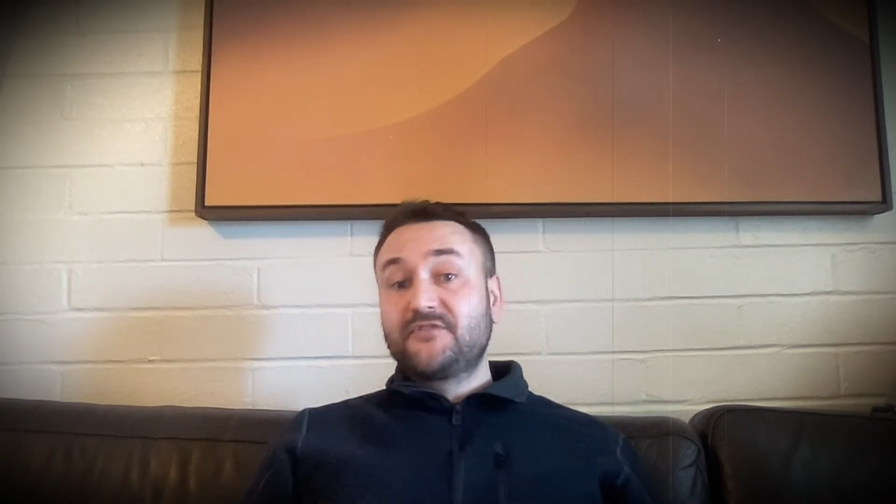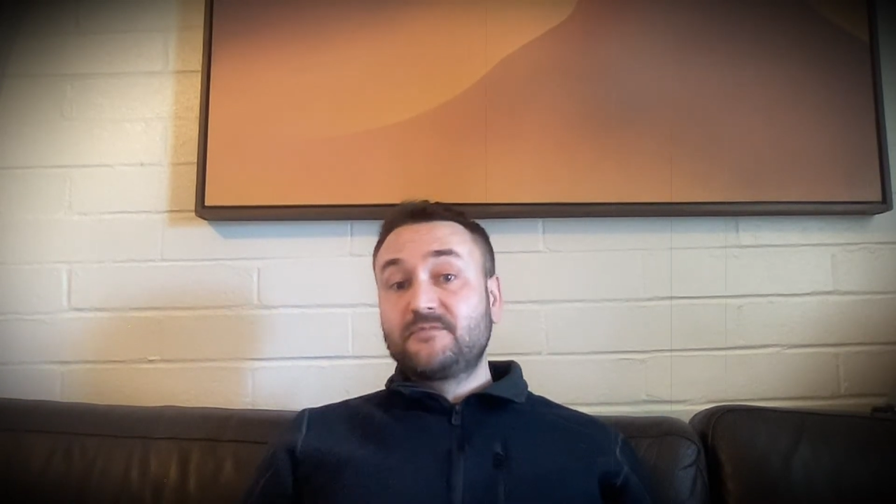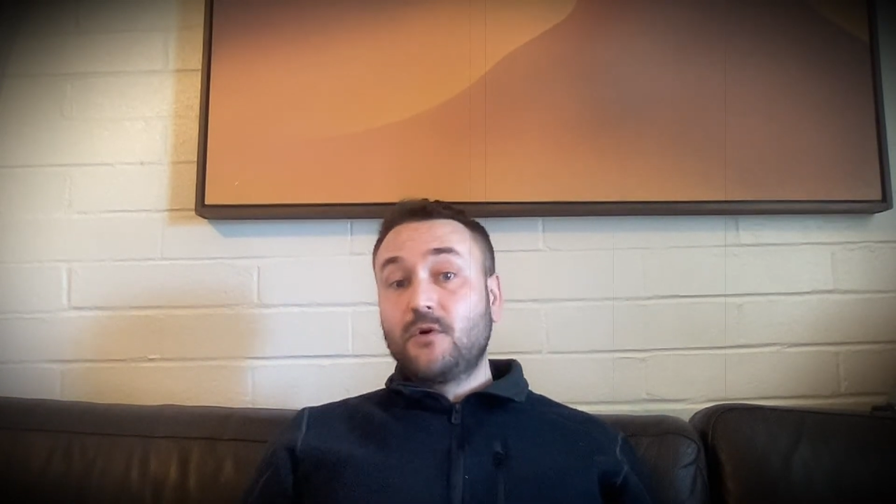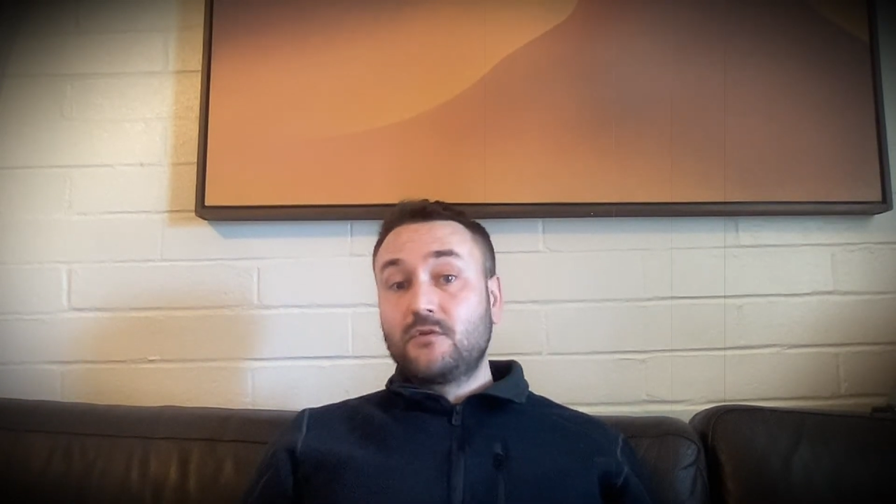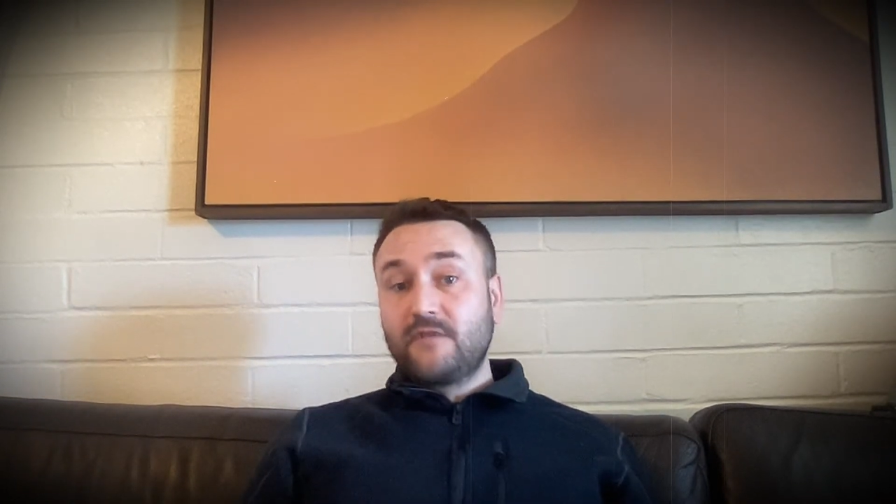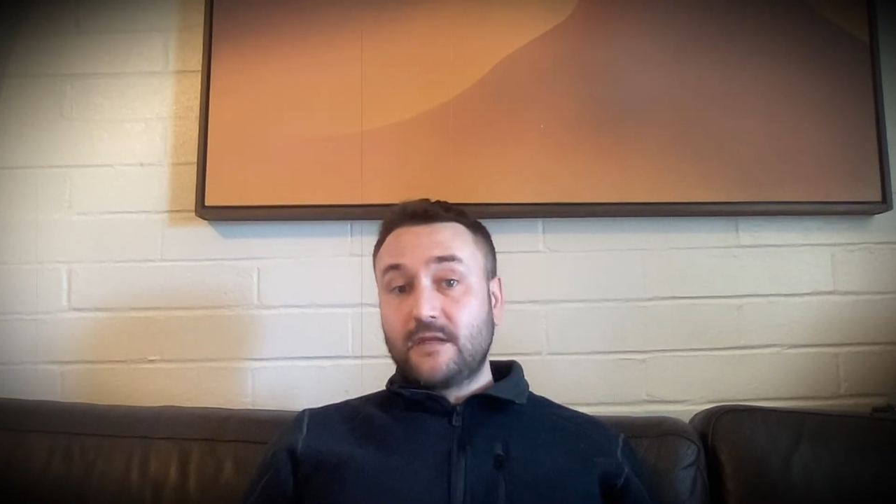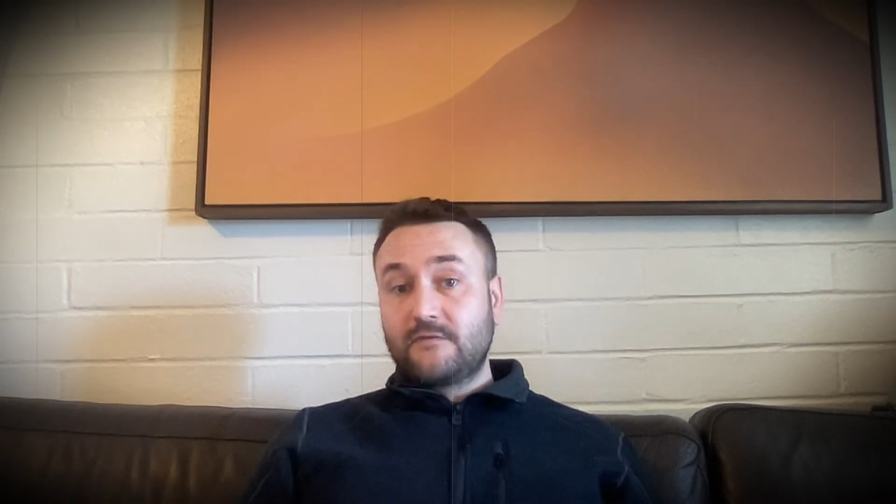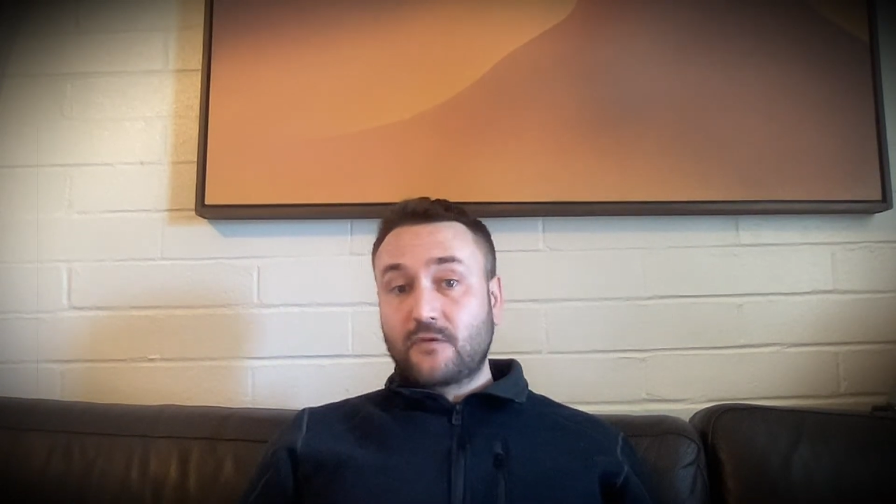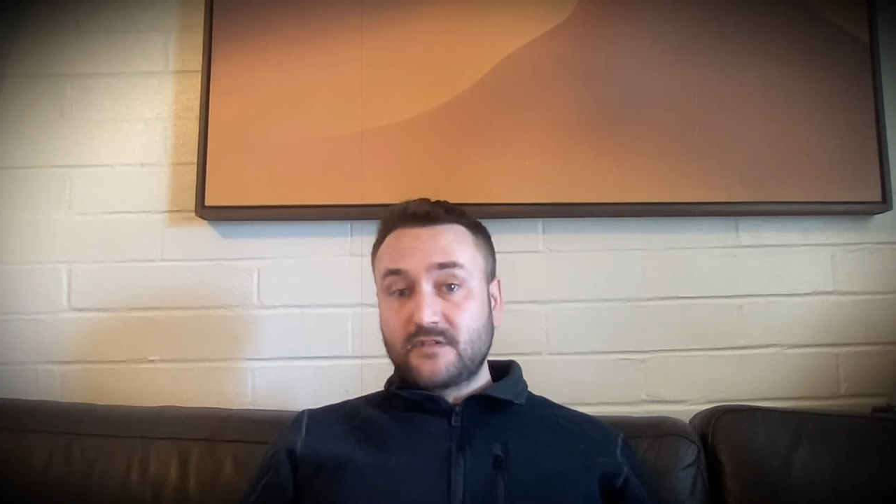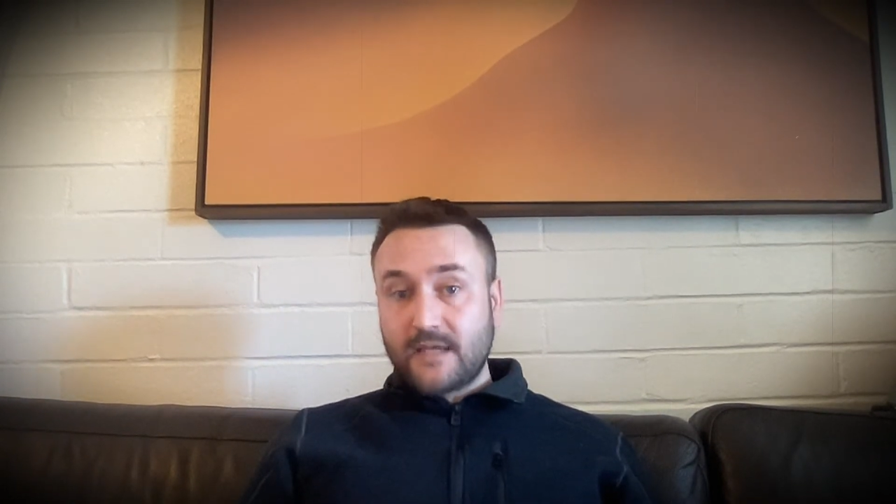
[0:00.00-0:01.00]
as
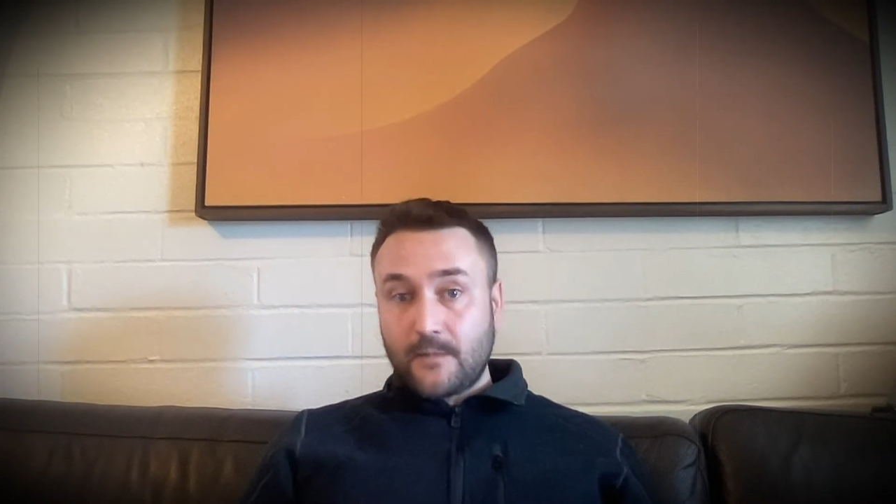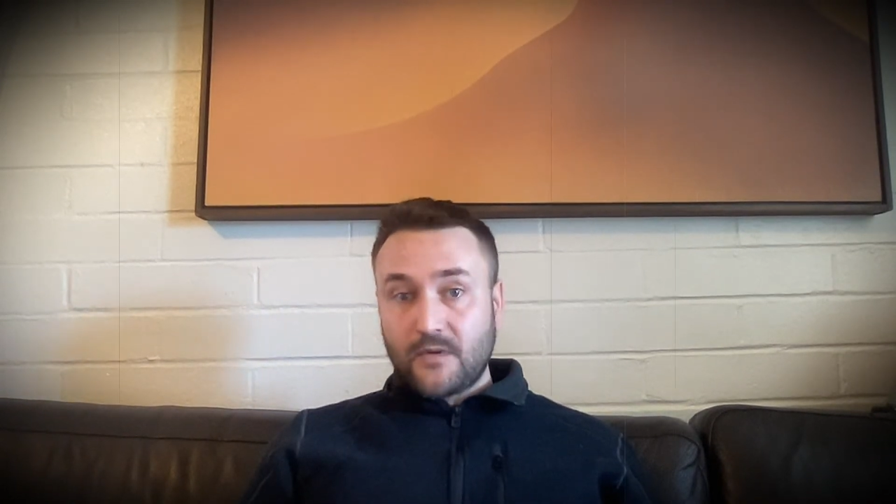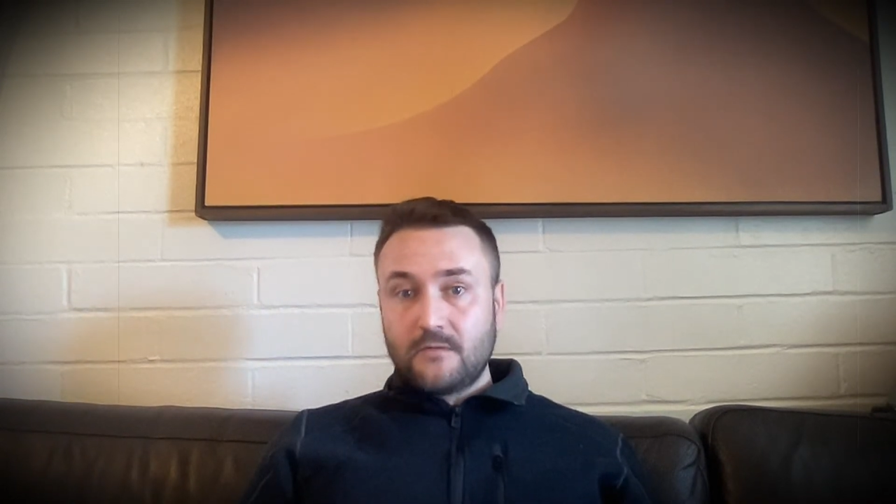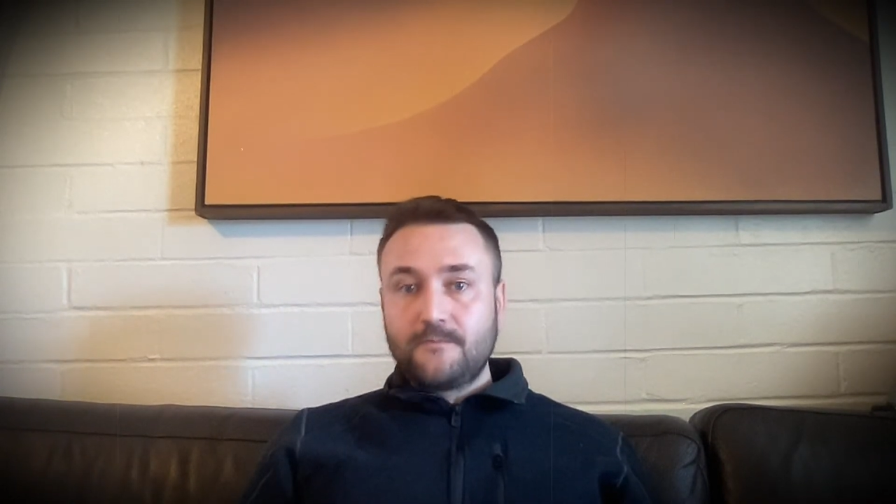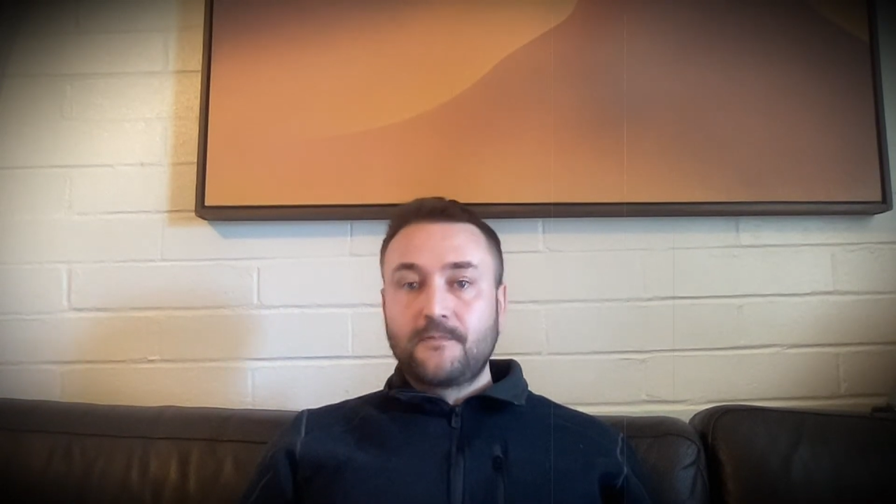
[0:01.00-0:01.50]
motivated, for example.